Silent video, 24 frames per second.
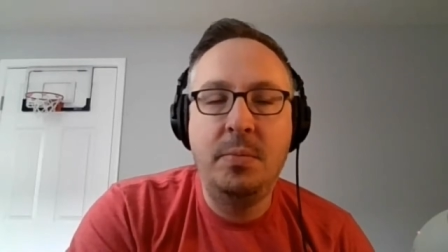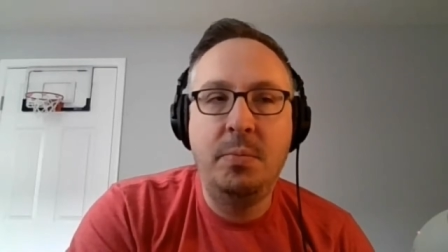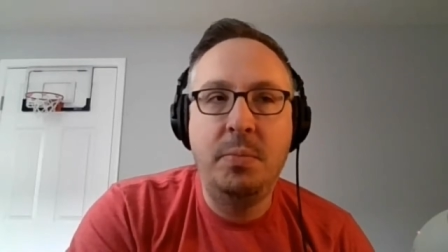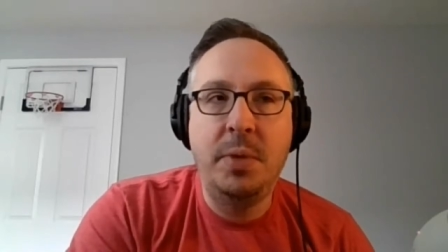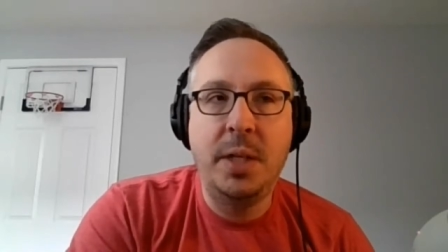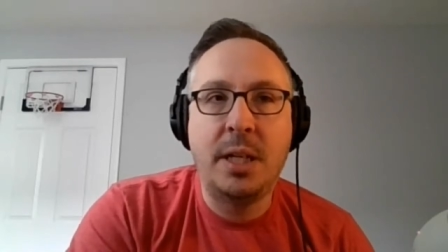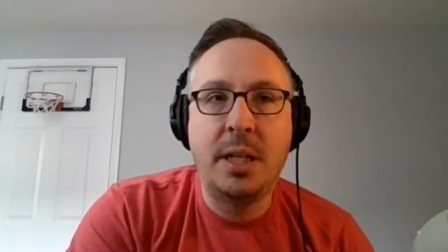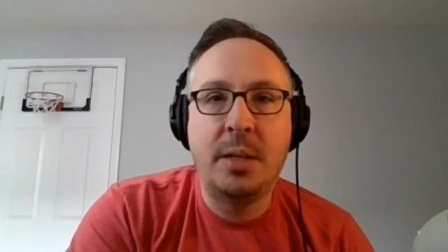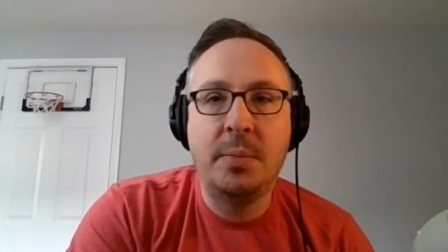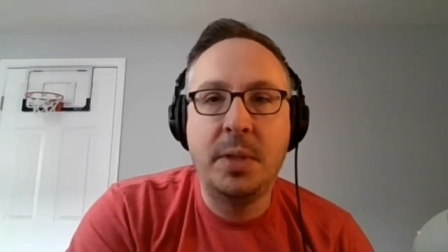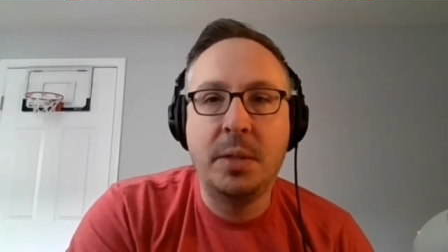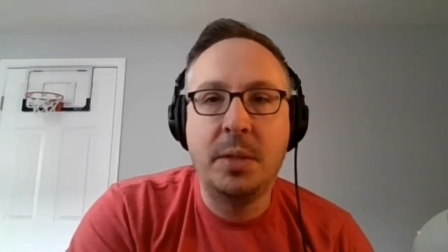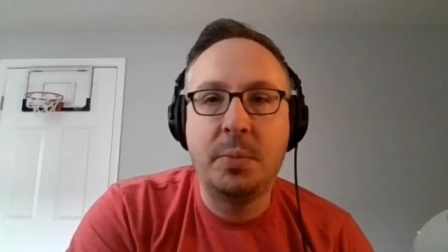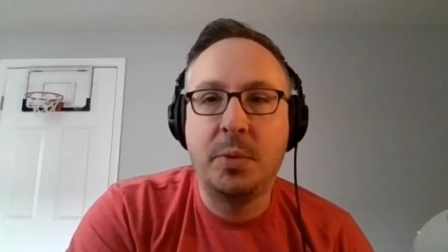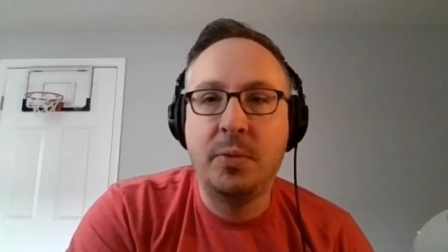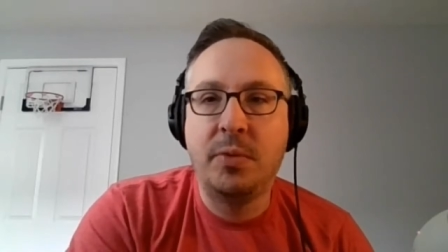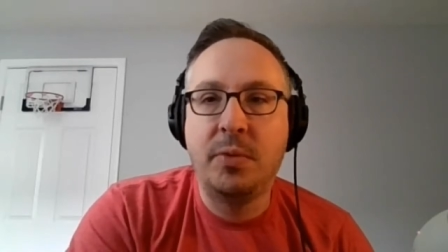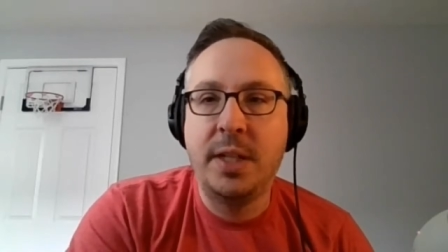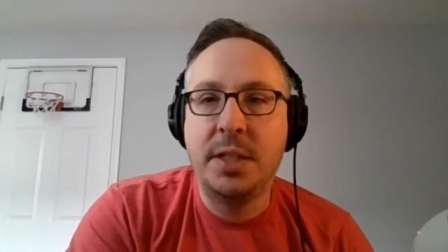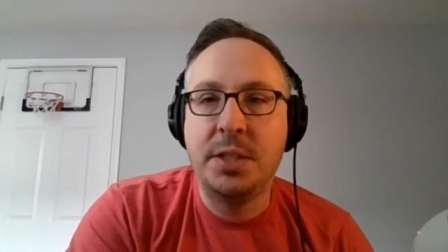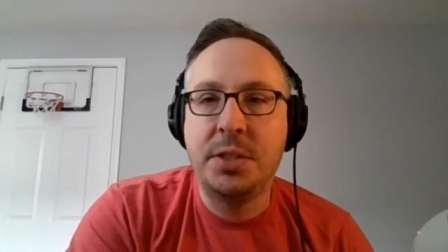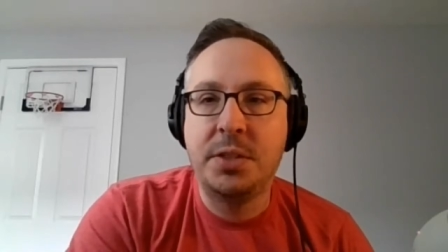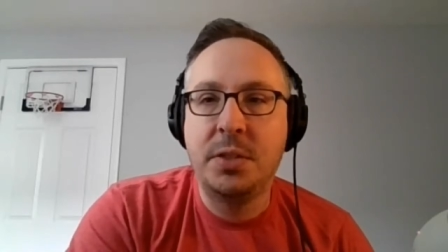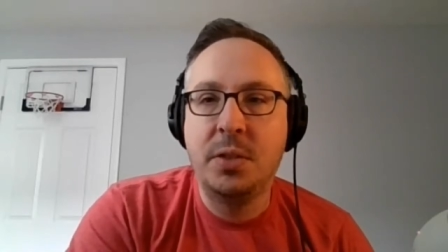becoming a
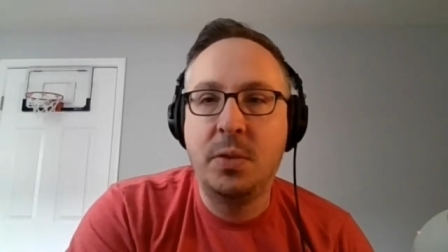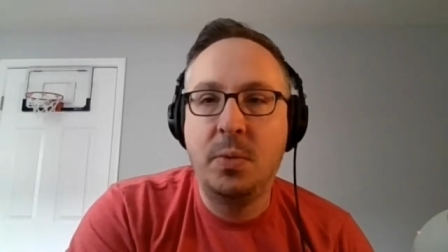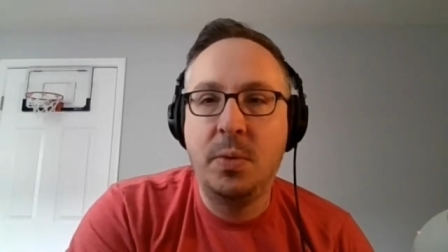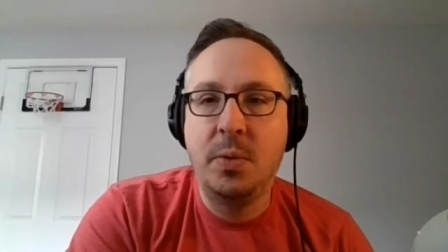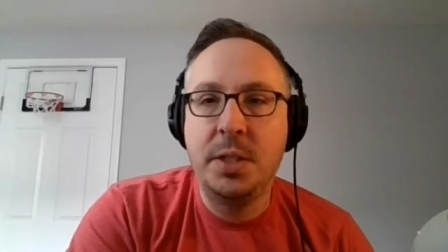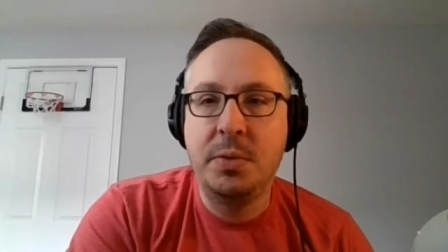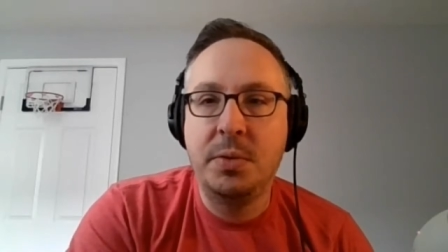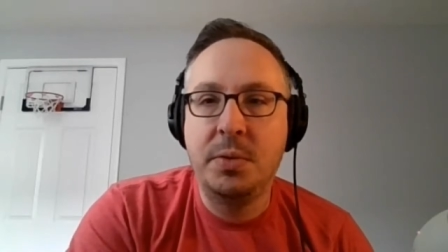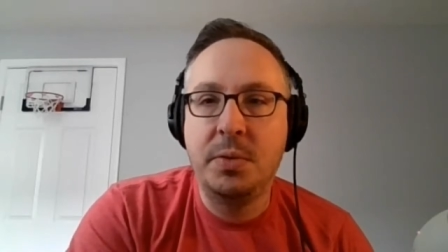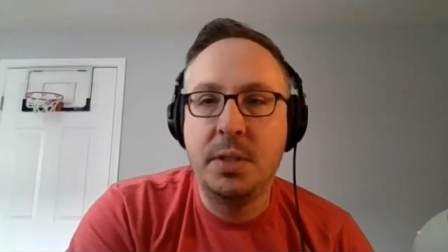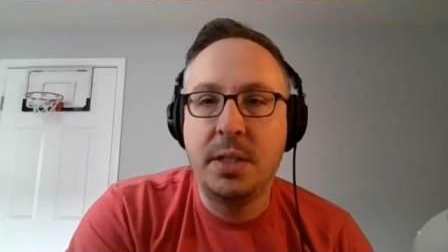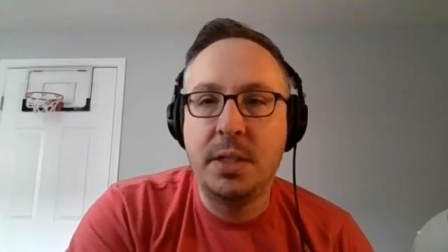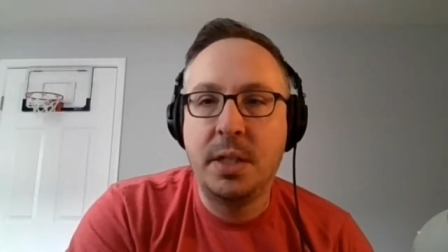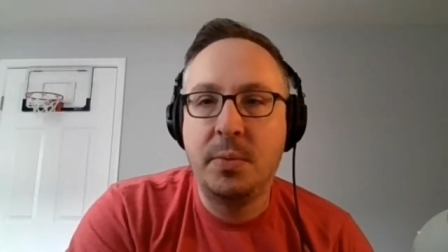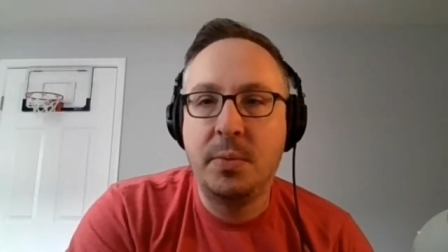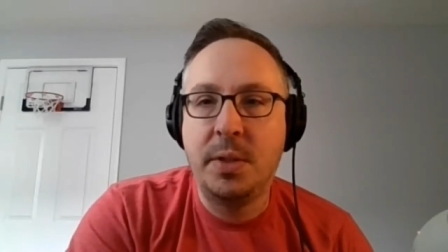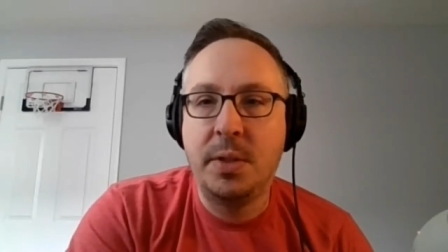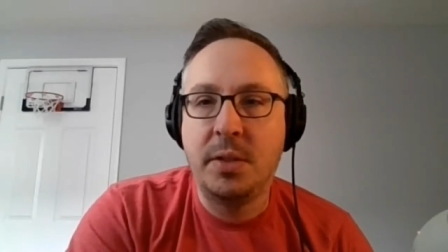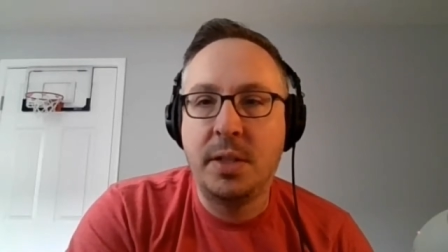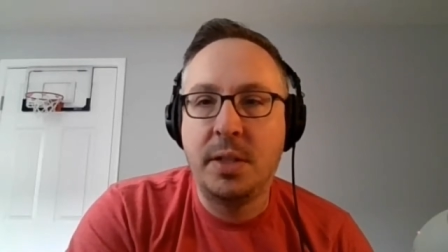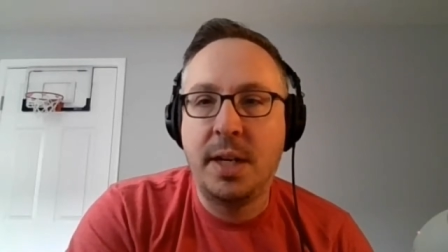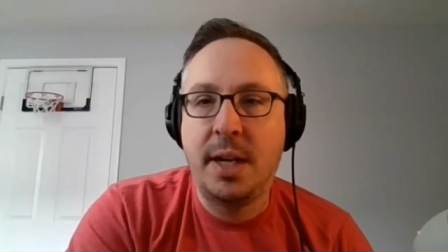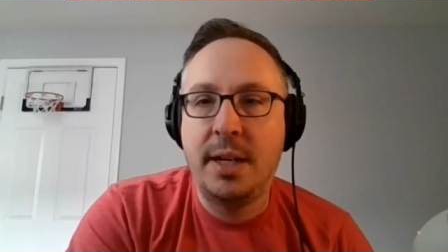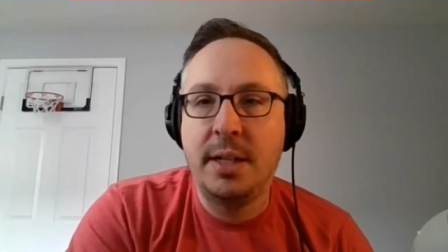professional once you were done with
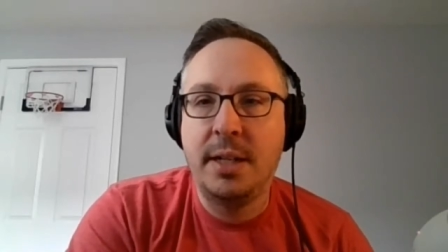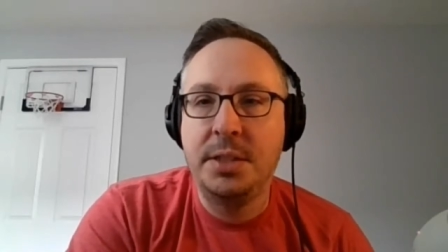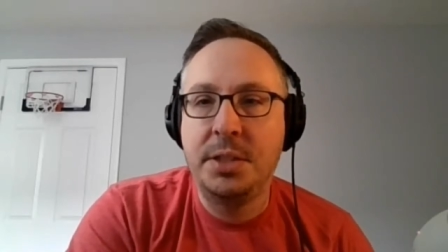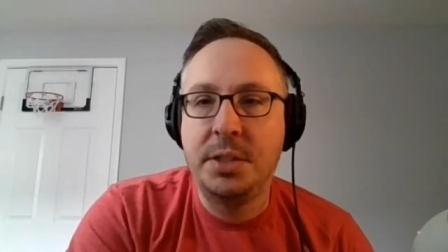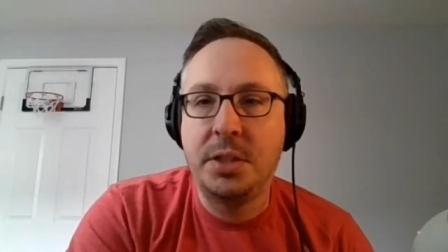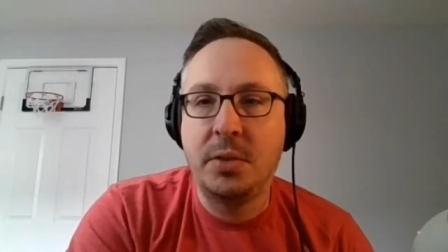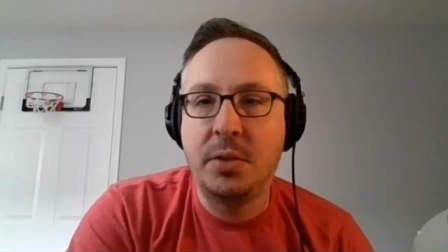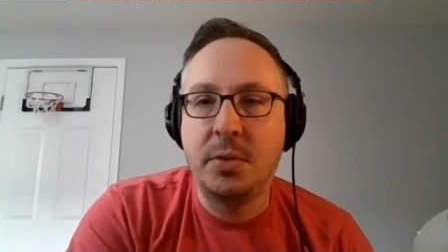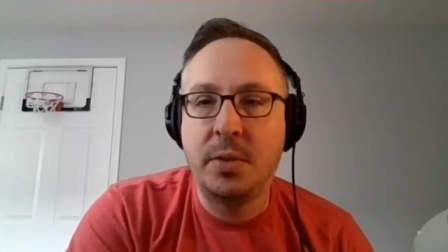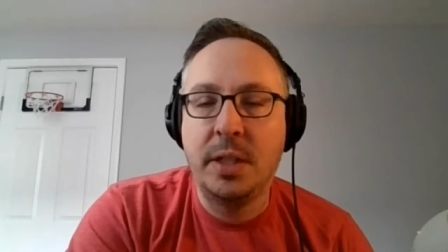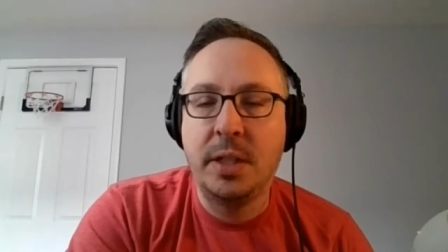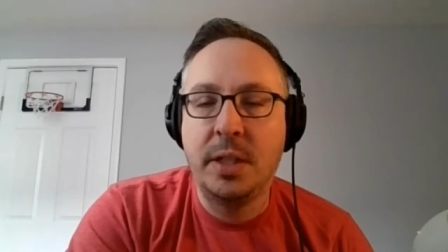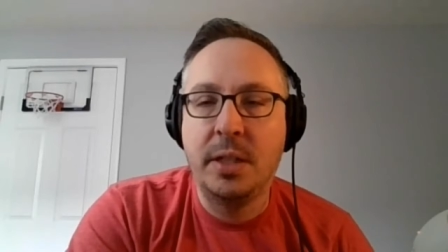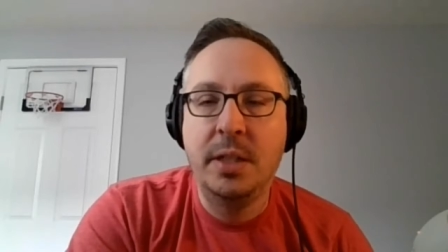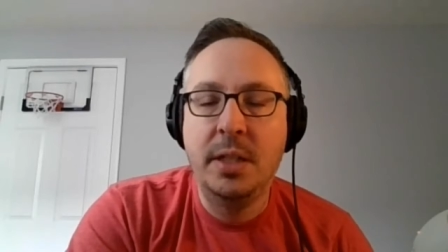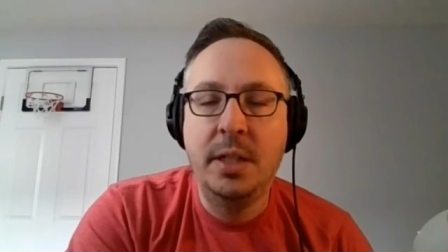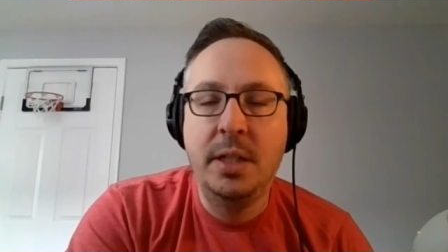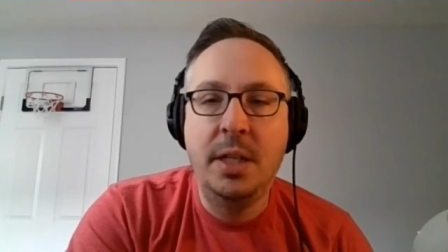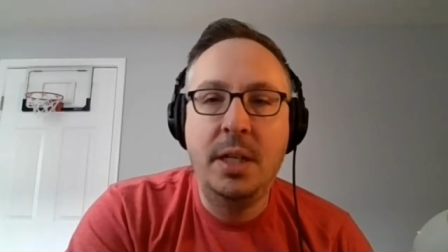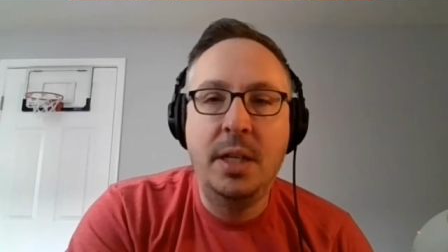your college career.